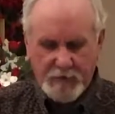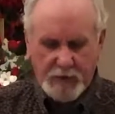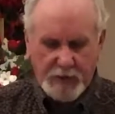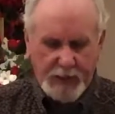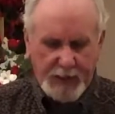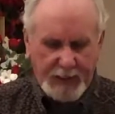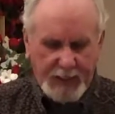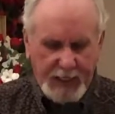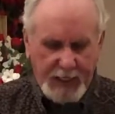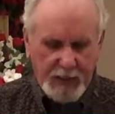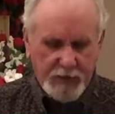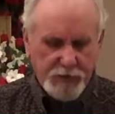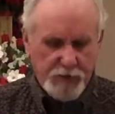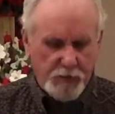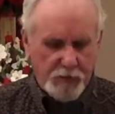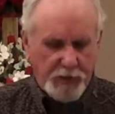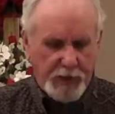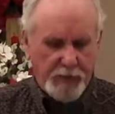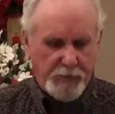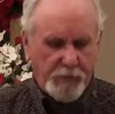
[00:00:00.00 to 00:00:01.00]
Laying hands
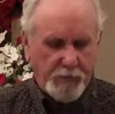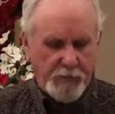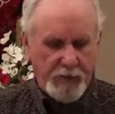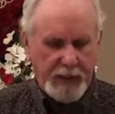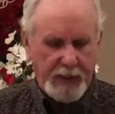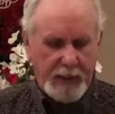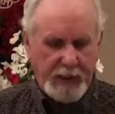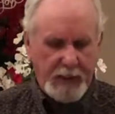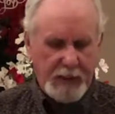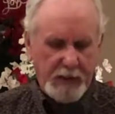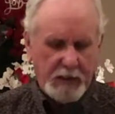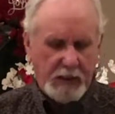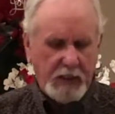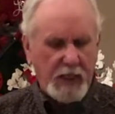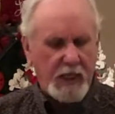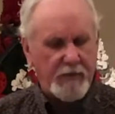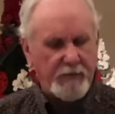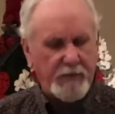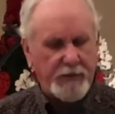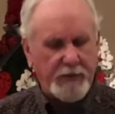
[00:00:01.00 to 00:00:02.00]
on people, Benny Hinn
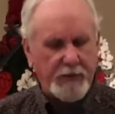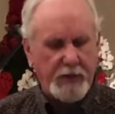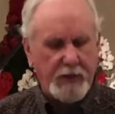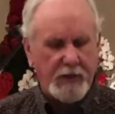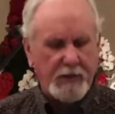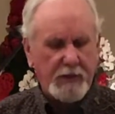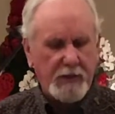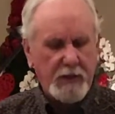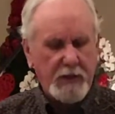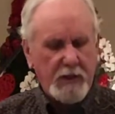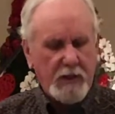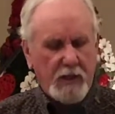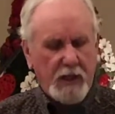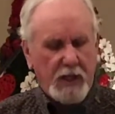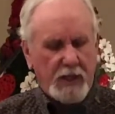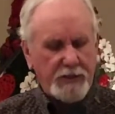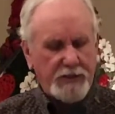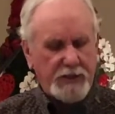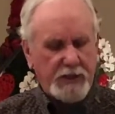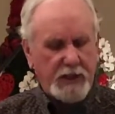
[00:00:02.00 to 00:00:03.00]
kind of a thing,
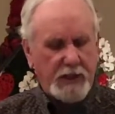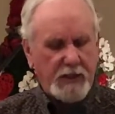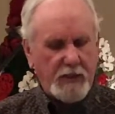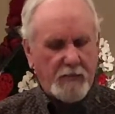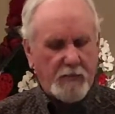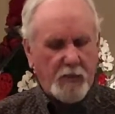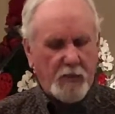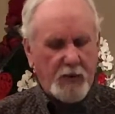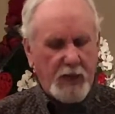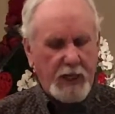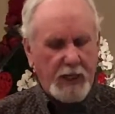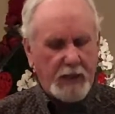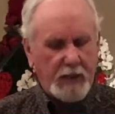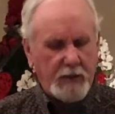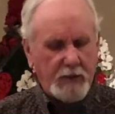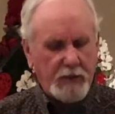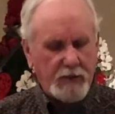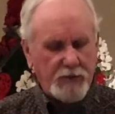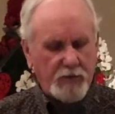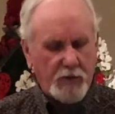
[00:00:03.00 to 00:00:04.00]
and seeing the
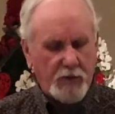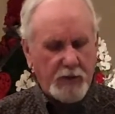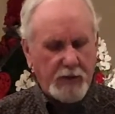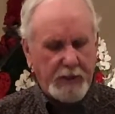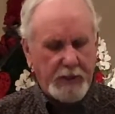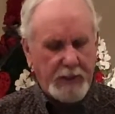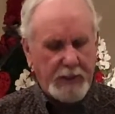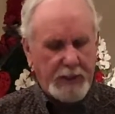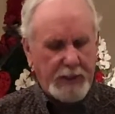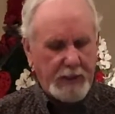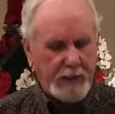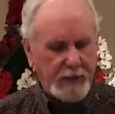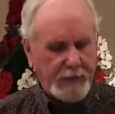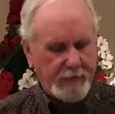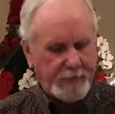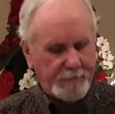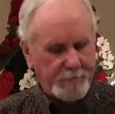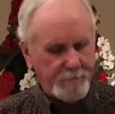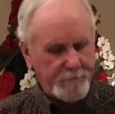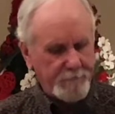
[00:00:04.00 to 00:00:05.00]
miraculous work in
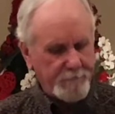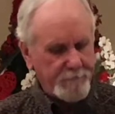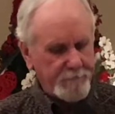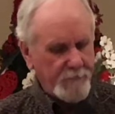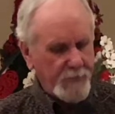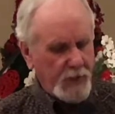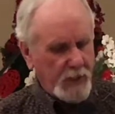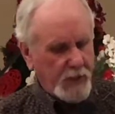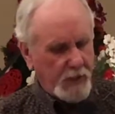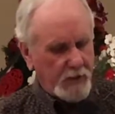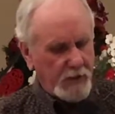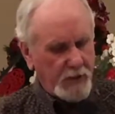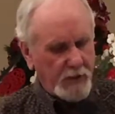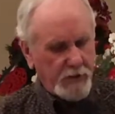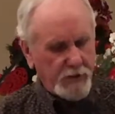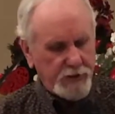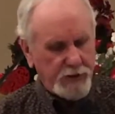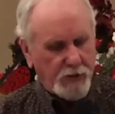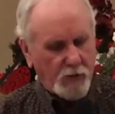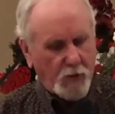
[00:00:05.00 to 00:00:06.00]
healing. Then
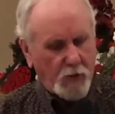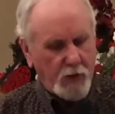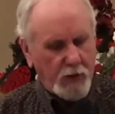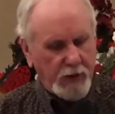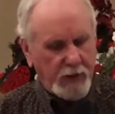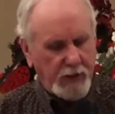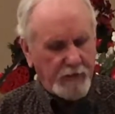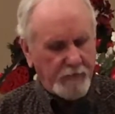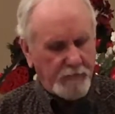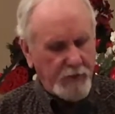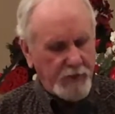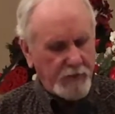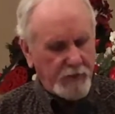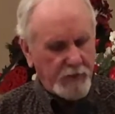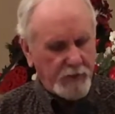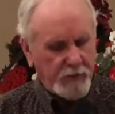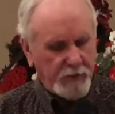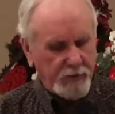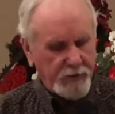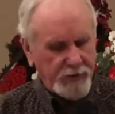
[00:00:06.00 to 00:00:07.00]
there's the working of
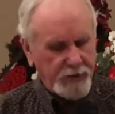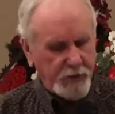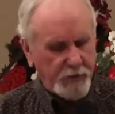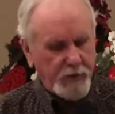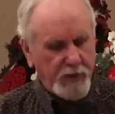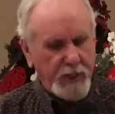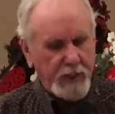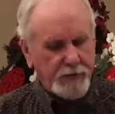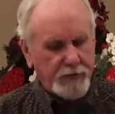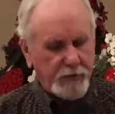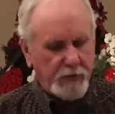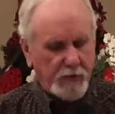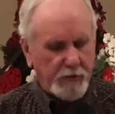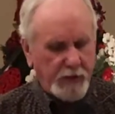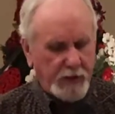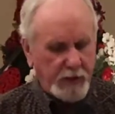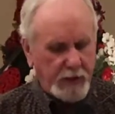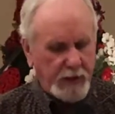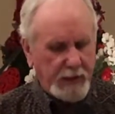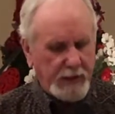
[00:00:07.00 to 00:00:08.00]
miracles, supernatural
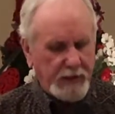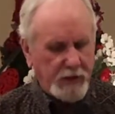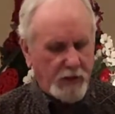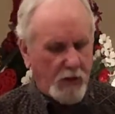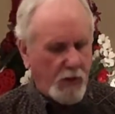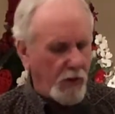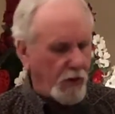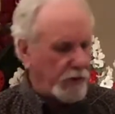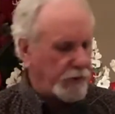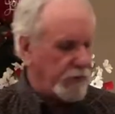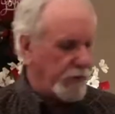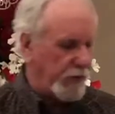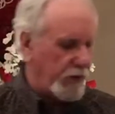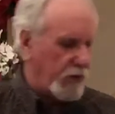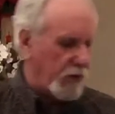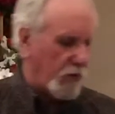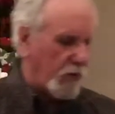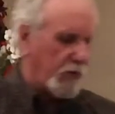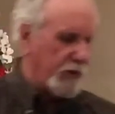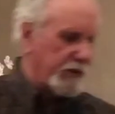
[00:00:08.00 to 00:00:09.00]
ability to alter the
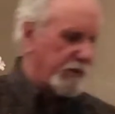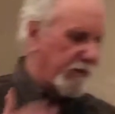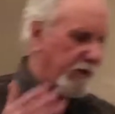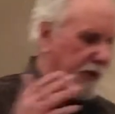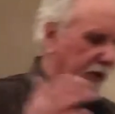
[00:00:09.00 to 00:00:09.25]
course of